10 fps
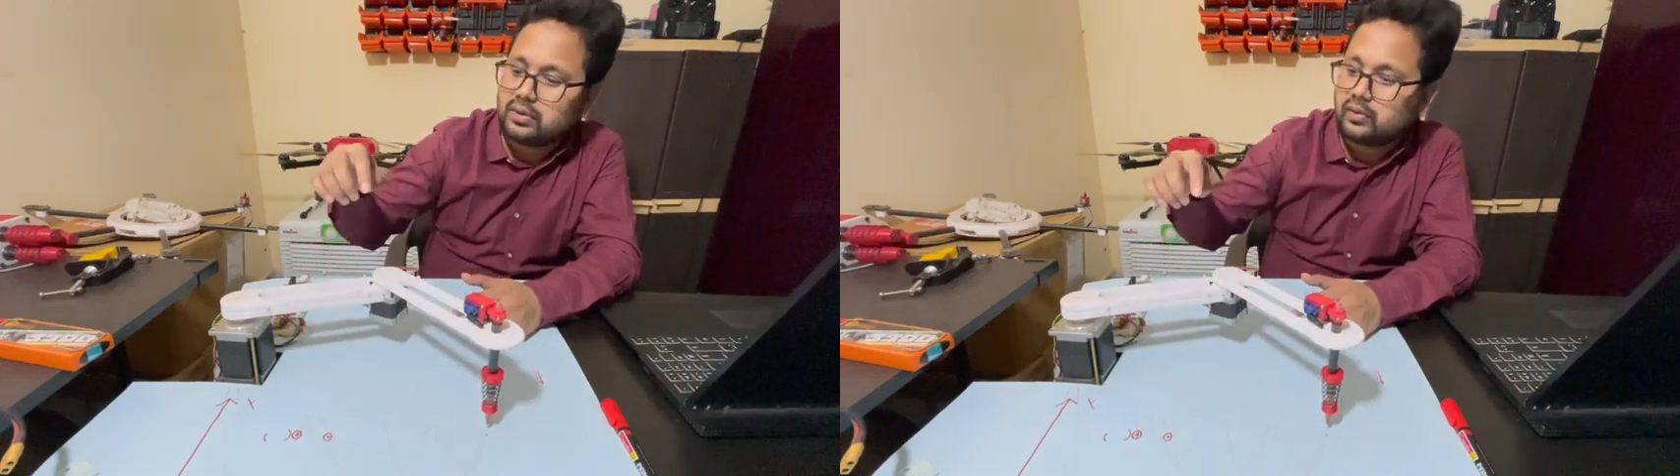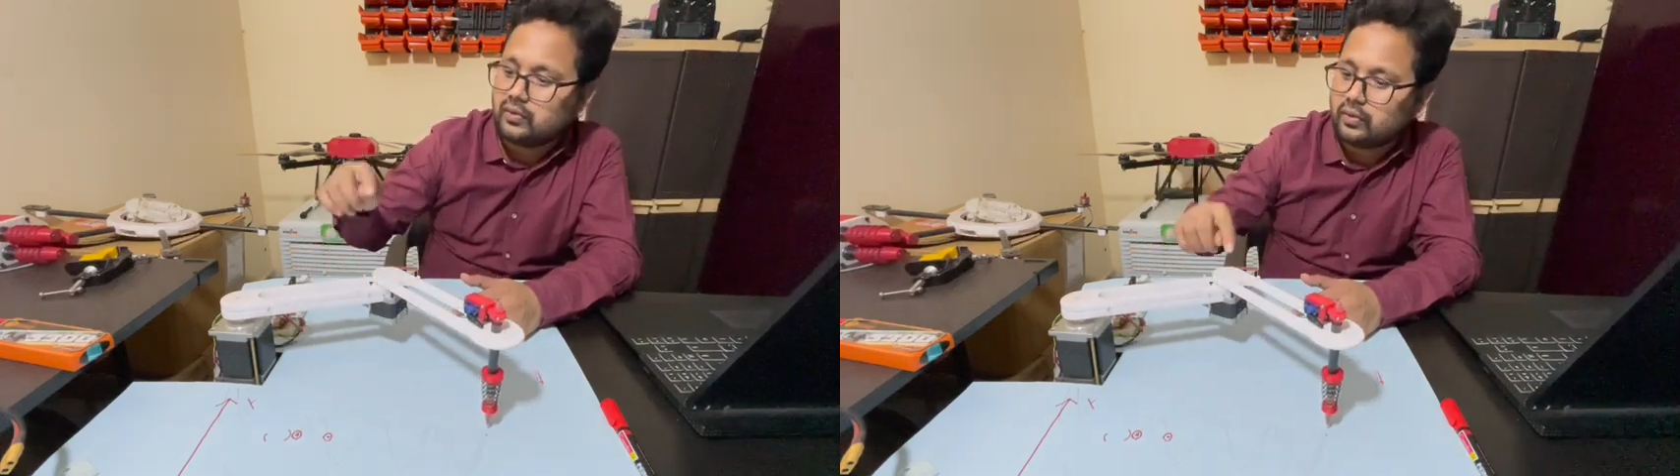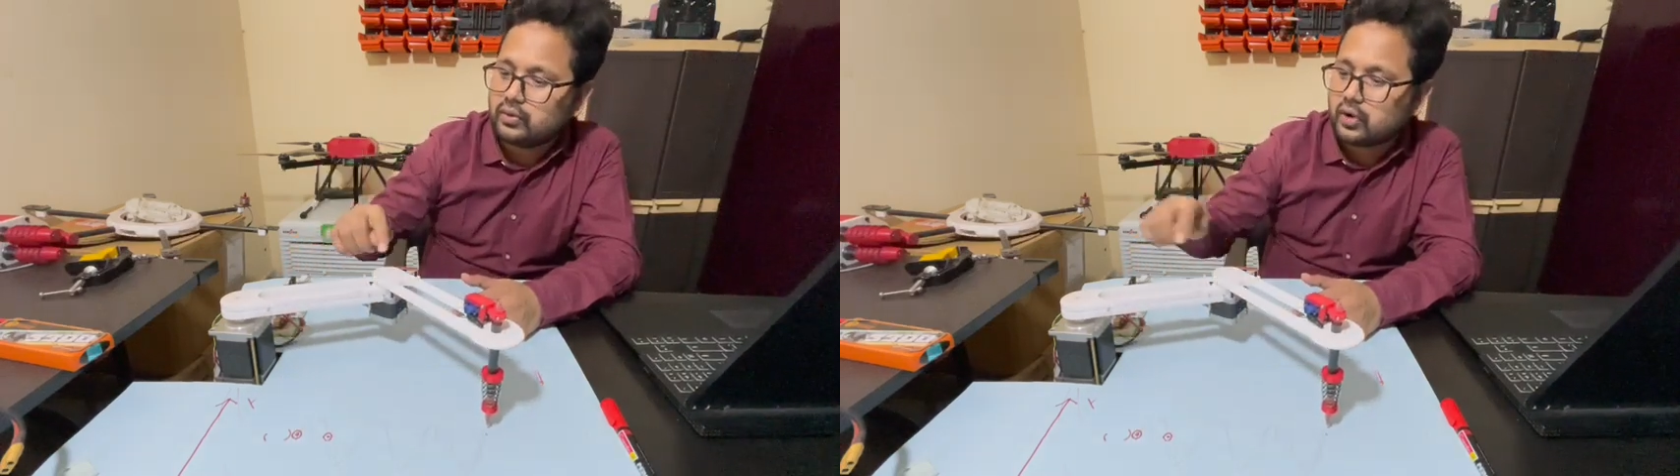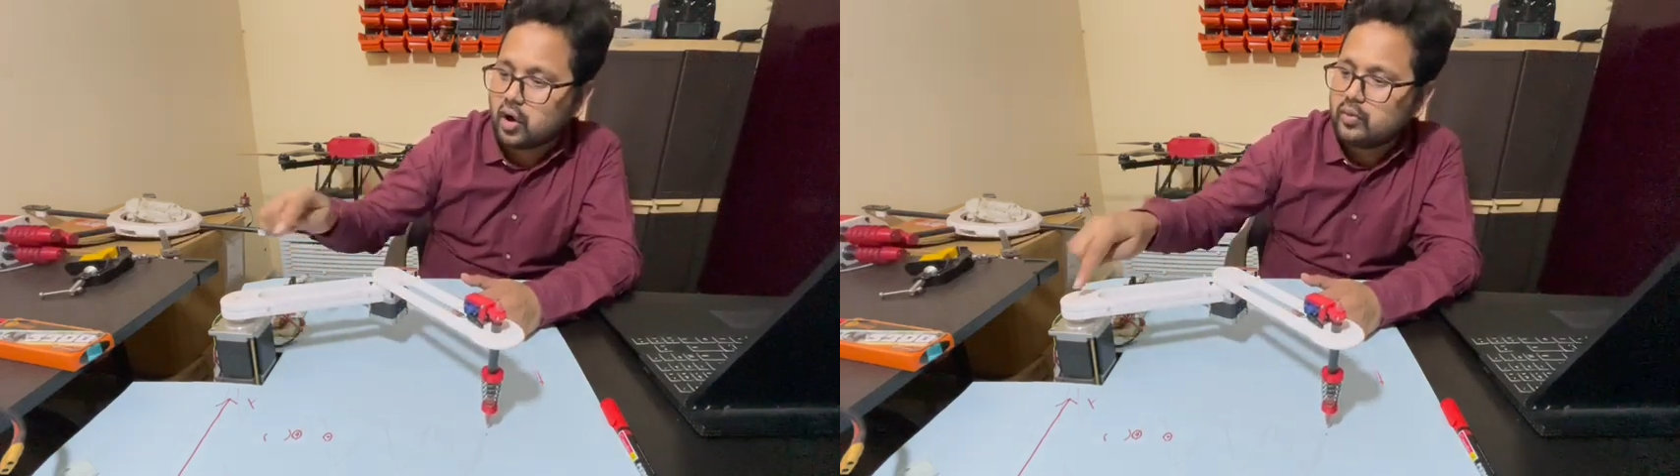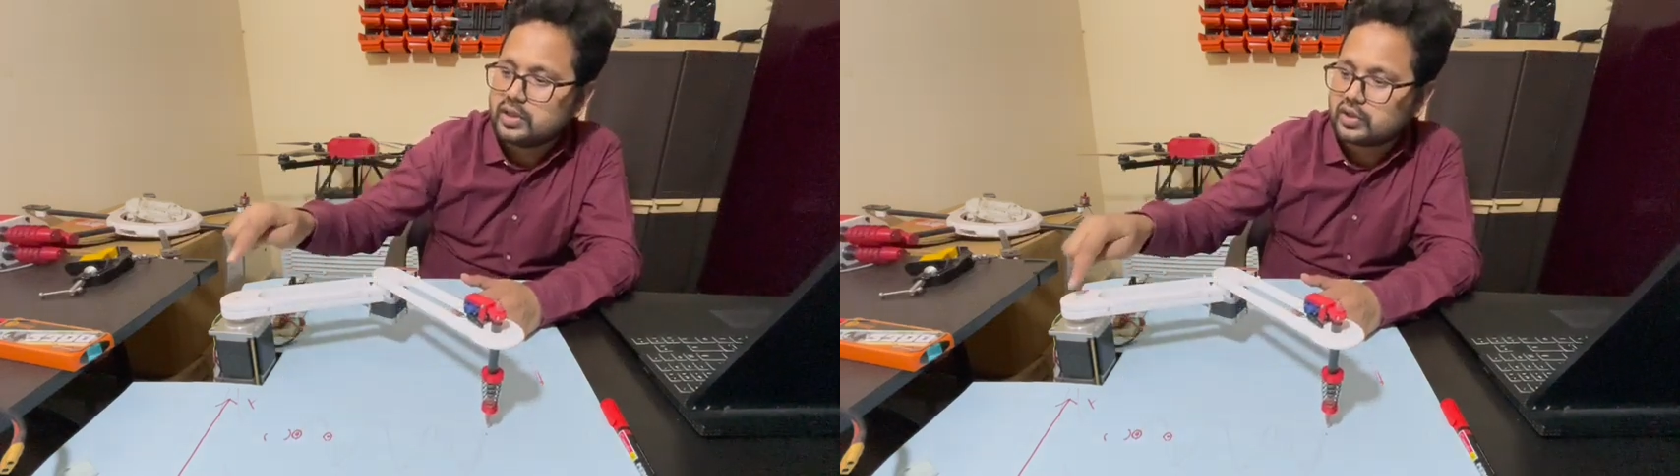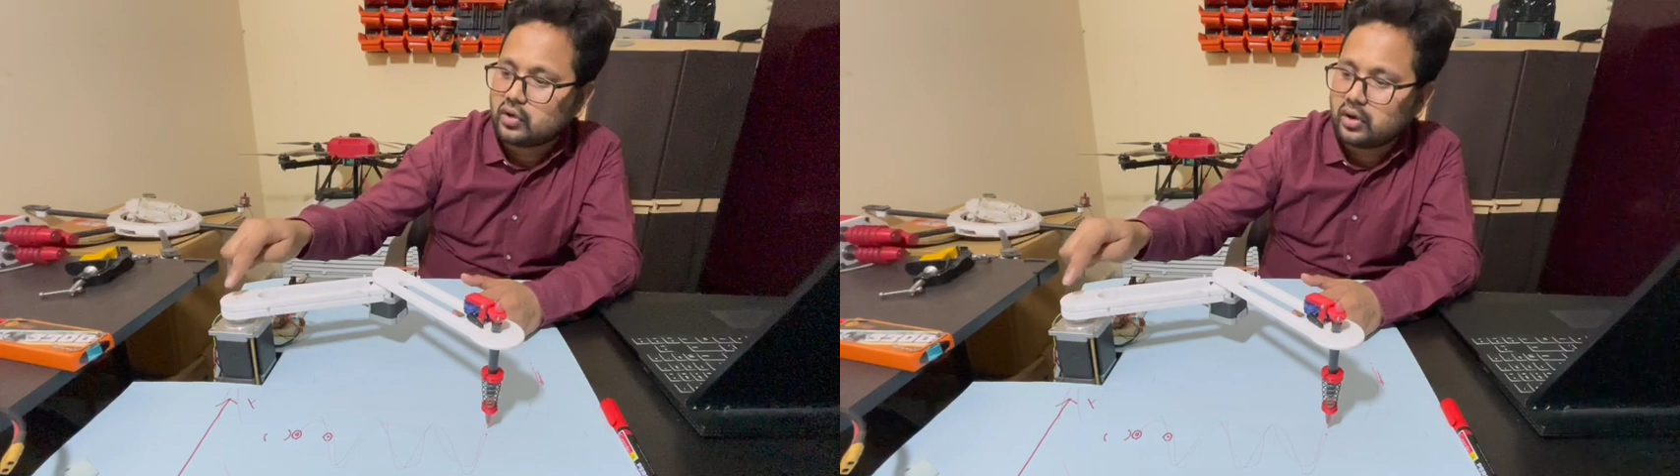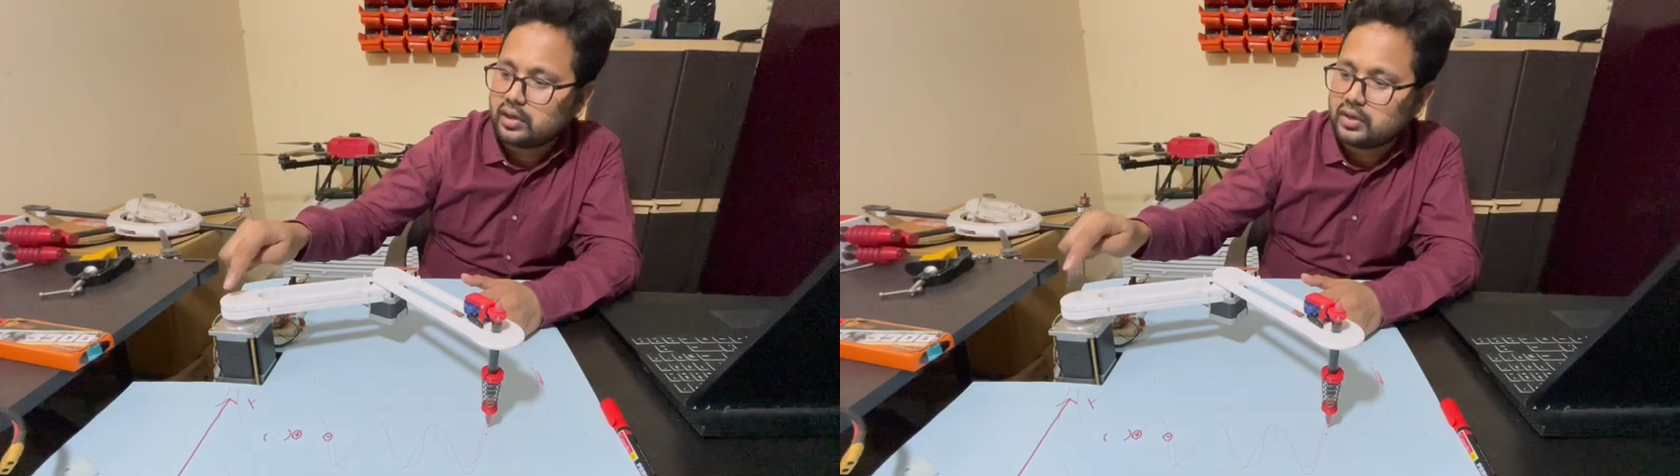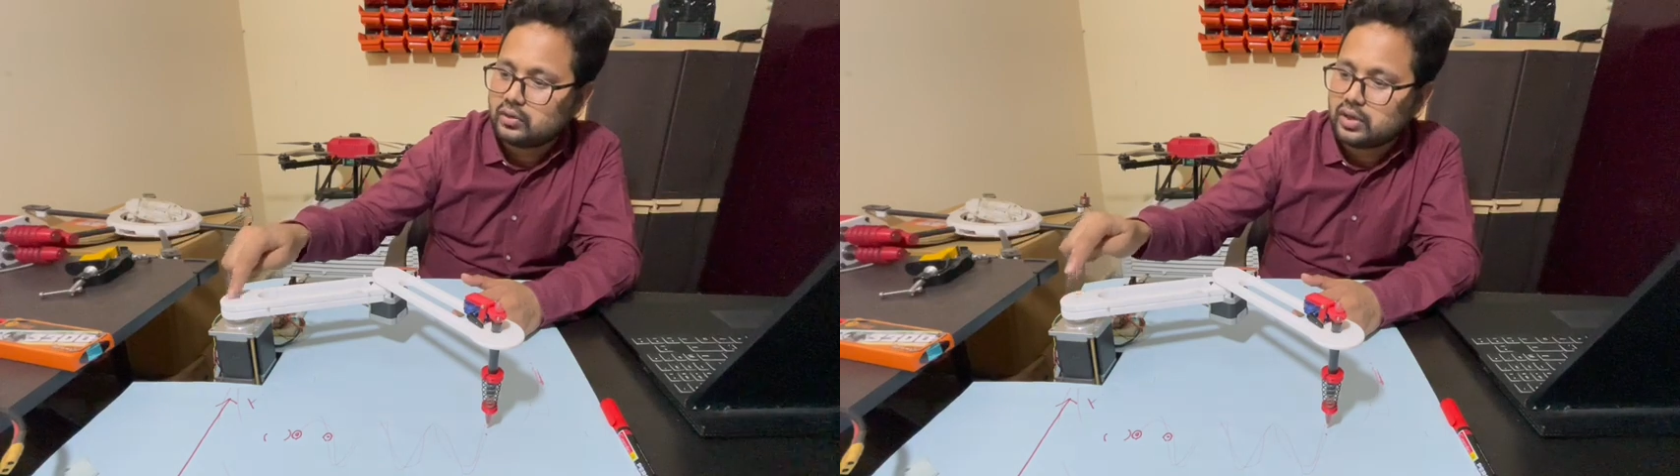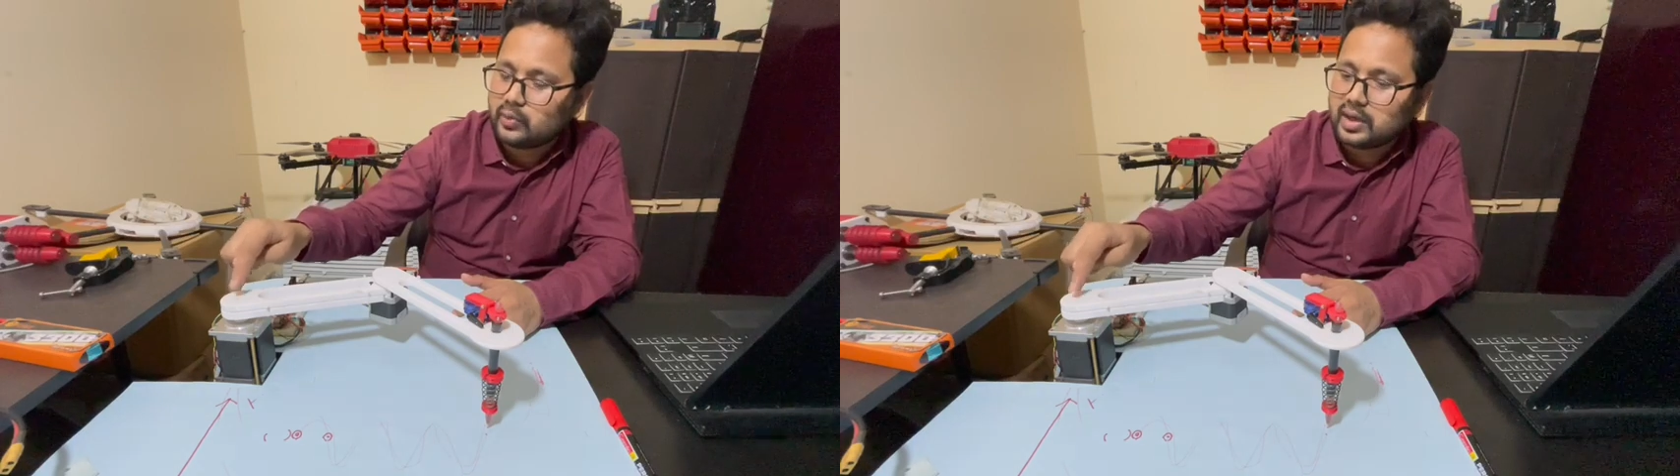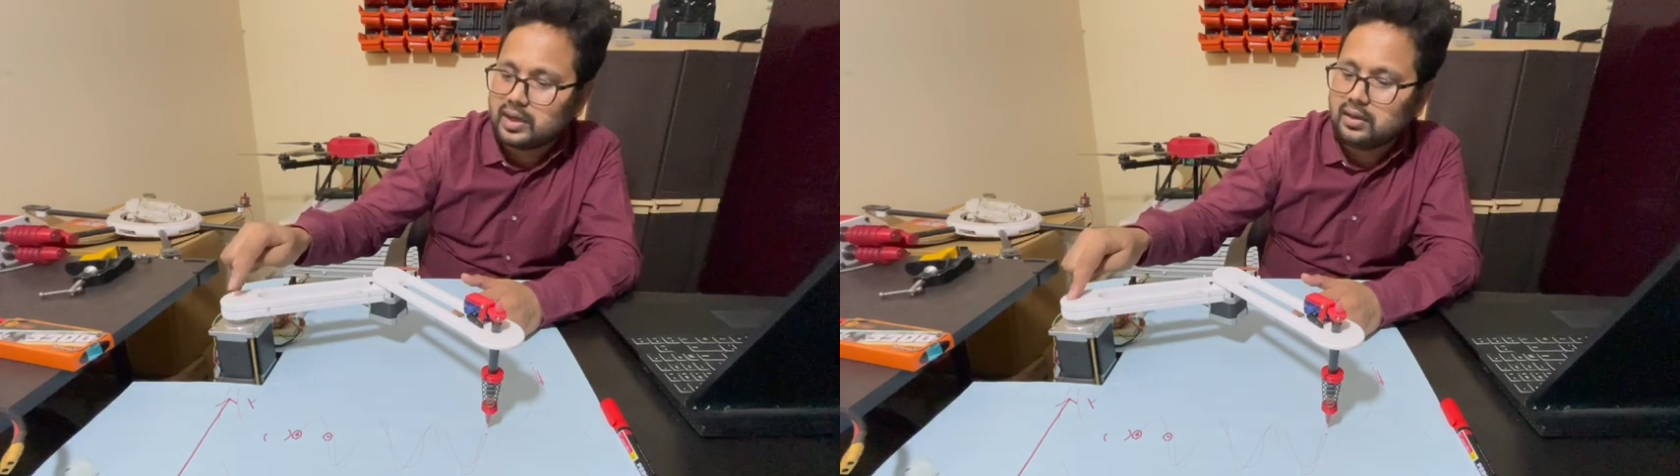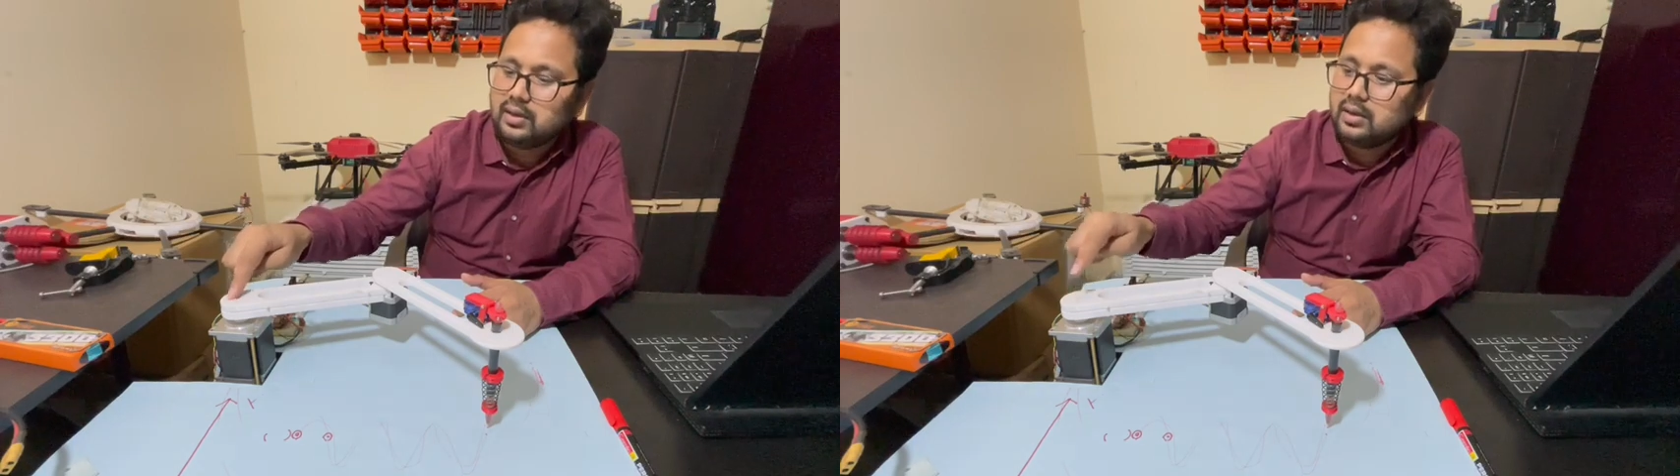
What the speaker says: torque I should apply